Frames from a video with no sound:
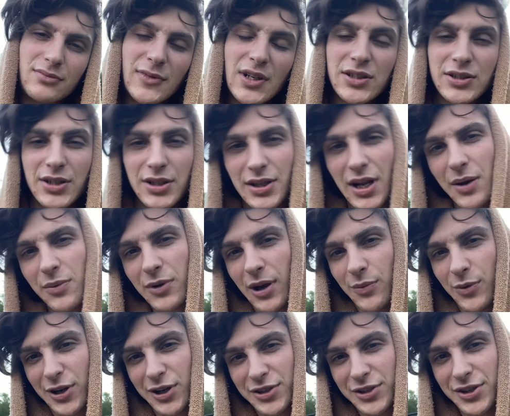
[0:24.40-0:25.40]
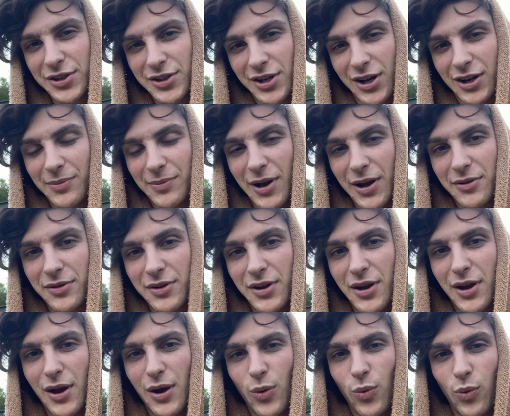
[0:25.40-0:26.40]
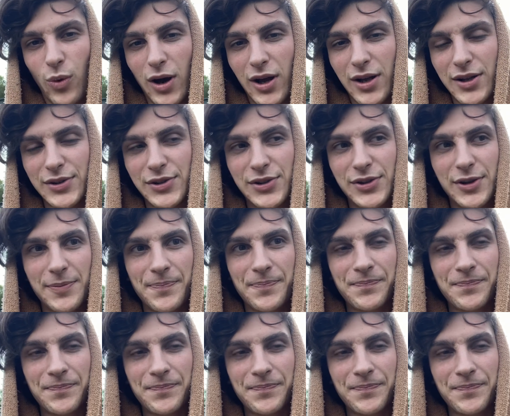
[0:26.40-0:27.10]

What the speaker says: today what I wanted to talk about was